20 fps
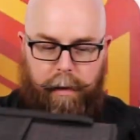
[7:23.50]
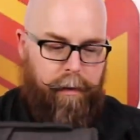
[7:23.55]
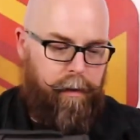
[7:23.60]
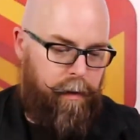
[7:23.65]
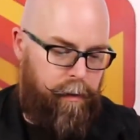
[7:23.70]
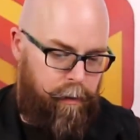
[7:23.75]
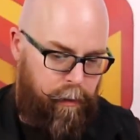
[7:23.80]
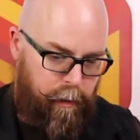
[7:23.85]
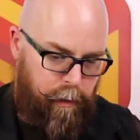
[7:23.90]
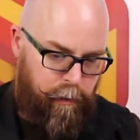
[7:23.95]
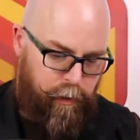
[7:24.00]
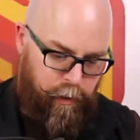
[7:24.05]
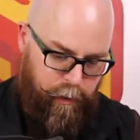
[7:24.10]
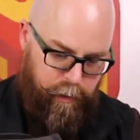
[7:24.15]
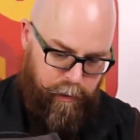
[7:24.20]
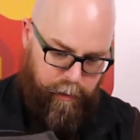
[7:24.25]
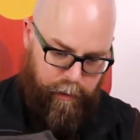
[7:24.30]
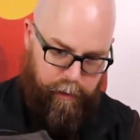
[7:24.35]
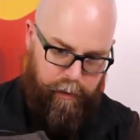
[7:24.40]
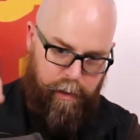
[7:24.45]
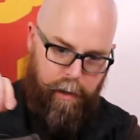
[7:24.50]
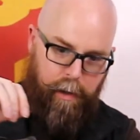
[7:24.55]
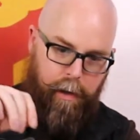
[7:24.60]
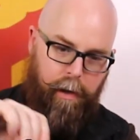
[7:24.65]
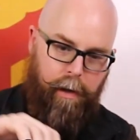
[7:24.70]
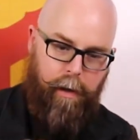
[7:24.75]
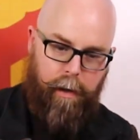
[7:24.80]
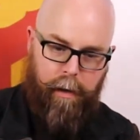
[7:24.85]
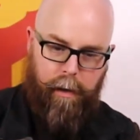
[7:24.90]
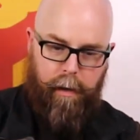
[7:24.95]
then you can just
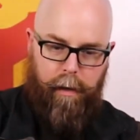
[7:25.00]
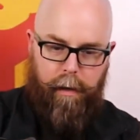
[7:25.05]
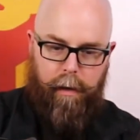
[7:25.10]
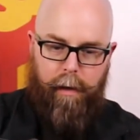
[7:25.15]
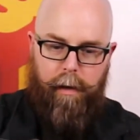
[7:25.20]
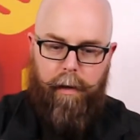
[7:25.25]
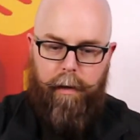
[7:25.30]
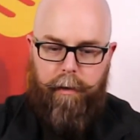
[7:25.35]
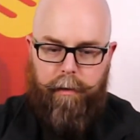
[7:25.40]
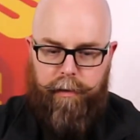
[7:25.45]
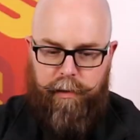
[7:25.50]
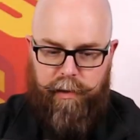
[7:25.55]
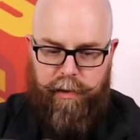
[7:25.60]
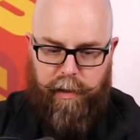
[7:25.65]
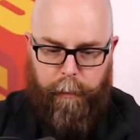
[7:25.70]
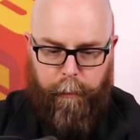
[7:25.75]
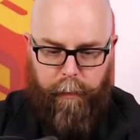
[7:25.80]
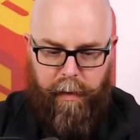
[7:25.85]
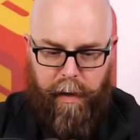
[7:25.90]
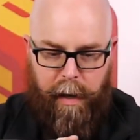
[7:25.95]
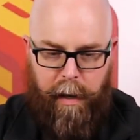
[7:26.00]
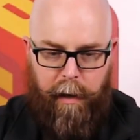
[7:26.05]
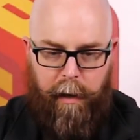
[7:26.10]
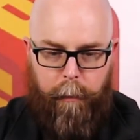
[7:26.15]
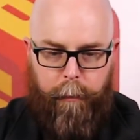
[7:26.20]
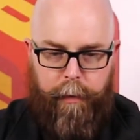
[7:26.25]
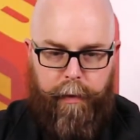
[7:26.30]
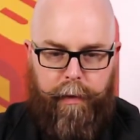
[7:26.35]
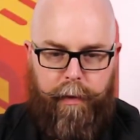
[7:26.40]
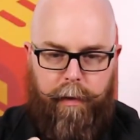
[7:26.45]
zip that
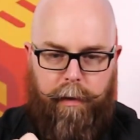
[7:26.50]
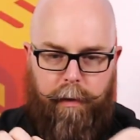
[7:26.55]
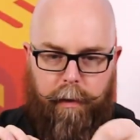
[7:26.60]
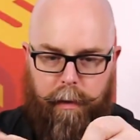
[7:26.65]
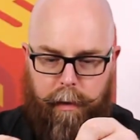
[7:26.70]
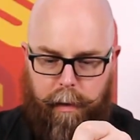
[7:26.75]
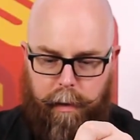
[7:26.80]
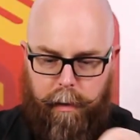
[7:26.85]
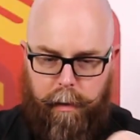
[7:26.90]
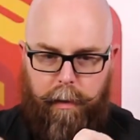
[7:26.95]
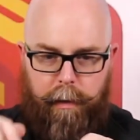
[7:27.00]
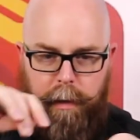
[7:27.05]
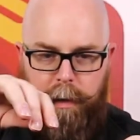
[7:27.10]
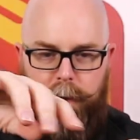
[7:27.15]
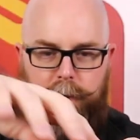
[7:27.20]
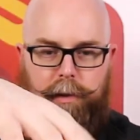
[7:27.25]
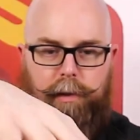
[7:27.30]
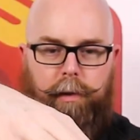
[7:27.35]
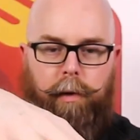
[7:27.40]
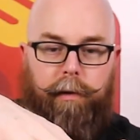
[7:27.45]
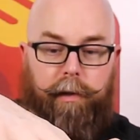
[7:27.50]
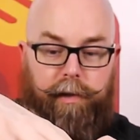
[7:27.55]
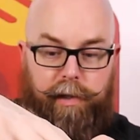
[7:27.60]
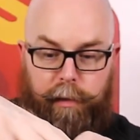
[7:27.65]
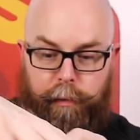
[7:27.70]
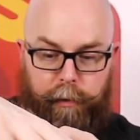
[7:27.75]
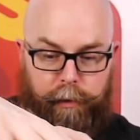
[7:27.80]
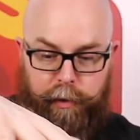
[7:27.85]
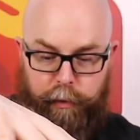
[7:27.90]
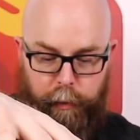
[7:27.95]
up like so. And the
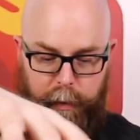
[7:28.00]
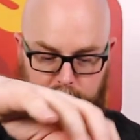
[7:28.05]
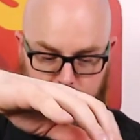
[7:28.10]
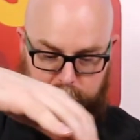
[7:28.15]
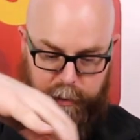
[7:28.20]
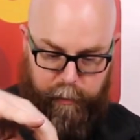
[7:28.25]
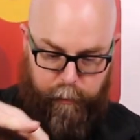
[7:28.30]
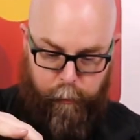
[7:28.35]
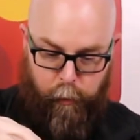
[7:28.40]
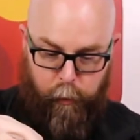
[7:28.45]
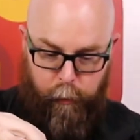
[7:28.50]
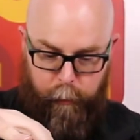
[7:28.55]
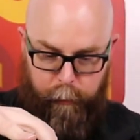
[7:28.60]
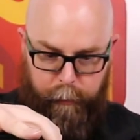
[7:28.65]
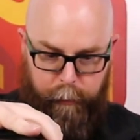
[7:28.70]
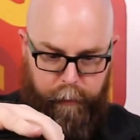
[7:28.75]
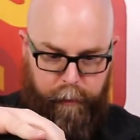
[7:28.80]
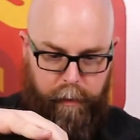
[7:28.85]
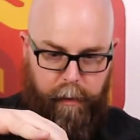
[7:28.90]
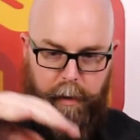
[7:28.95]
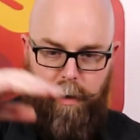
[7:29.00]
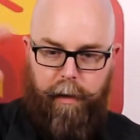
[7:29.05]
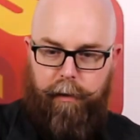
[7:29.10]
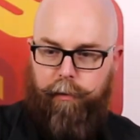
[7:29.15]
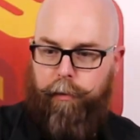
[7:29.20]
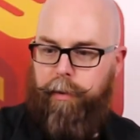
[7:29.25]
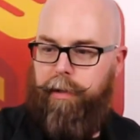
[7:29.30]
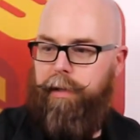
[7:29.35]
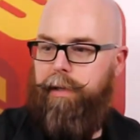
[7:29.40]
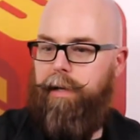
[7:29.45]
zipper is really smooth,
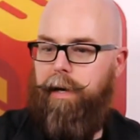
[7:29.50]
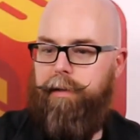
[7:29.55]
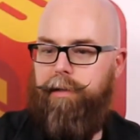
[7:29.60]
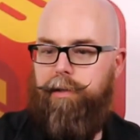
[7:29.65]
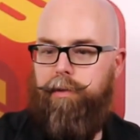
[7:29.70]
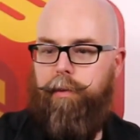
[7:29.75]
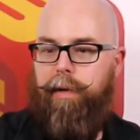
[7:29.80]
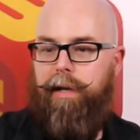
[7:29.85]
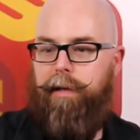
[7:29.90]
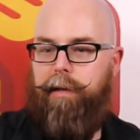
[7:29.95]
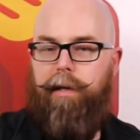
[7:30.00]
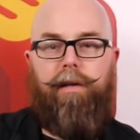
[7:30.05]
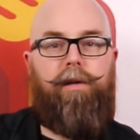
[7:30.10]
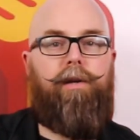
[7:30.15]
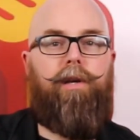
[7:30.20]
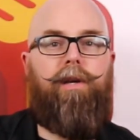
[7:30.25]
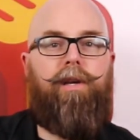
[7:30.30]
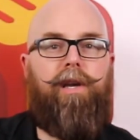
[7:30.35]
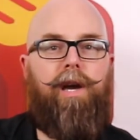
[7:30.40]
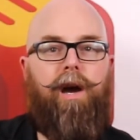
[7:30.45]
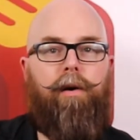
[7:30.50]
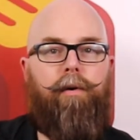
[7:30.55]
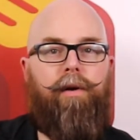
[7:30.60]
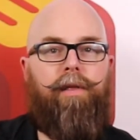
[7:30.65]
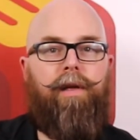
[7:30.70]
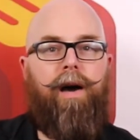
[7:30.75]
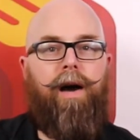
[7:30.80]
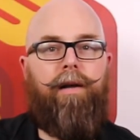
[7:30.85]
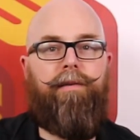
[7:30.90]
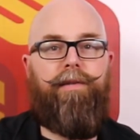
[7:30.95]
really nice as well. And then you can carry
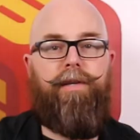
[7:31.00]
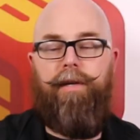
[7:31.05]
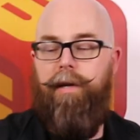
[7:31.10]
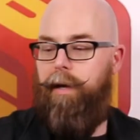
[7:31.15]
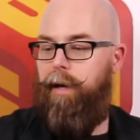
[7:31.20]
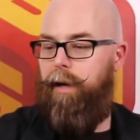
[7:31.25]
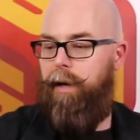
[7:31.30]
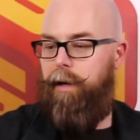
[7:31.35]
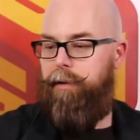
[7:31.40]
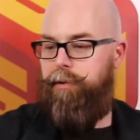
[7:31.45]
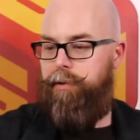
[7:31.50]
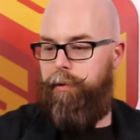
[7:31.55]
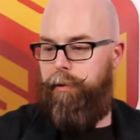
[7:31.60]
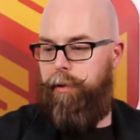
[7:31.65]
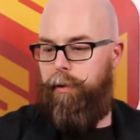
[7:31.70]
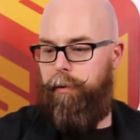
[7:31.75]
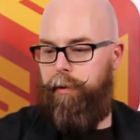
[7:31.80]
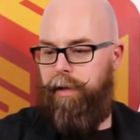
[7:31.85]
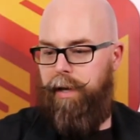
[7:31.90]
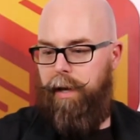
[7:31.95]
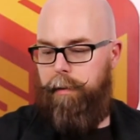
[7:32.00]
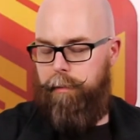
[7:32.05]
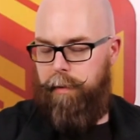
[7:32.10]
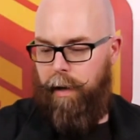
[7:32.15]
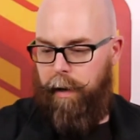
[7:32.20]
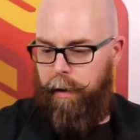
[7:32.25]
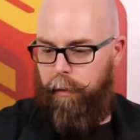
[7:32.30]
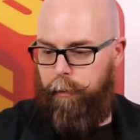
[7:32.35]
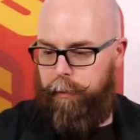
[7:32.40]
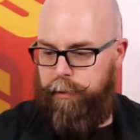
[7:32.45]
that to your game
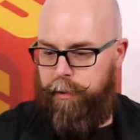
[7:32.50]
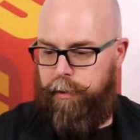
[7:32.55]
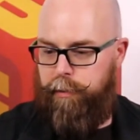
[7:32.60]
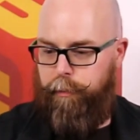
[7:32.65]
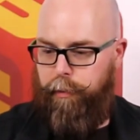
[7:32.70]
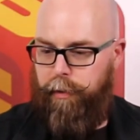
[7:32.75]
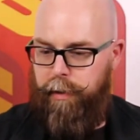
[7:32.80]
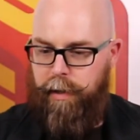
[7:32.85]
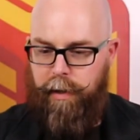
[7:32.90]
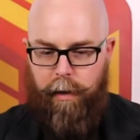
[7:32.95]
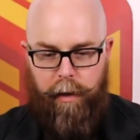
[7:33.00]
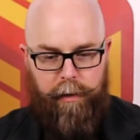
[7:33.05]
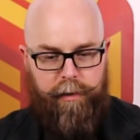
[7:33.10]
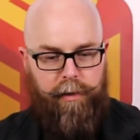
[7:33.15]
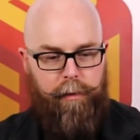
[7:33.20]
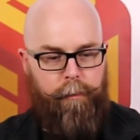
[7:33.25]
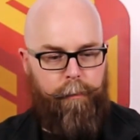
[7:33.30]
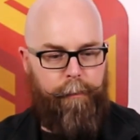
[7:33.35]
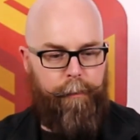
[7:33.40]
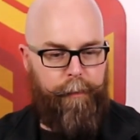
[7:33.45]
night, which is pretty awesome.